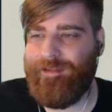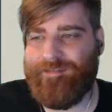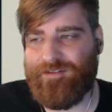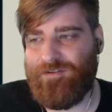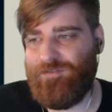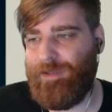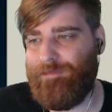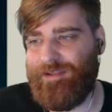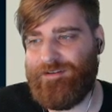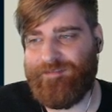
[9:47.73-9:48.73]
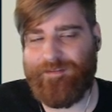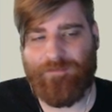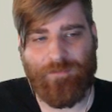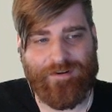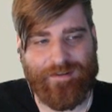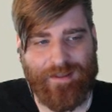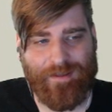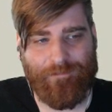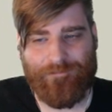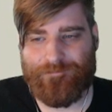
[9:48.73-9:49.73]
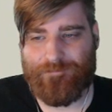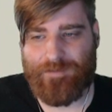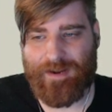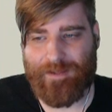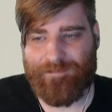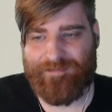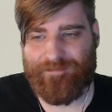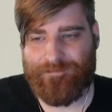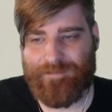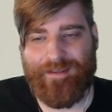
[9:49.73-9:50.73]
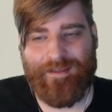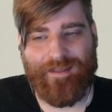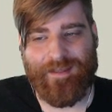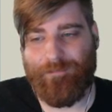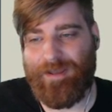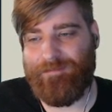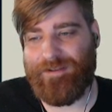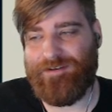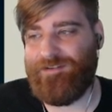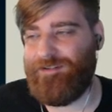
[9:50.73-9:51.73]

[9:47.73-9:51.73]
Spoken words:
So maybe just give it more time, perhaps. It might be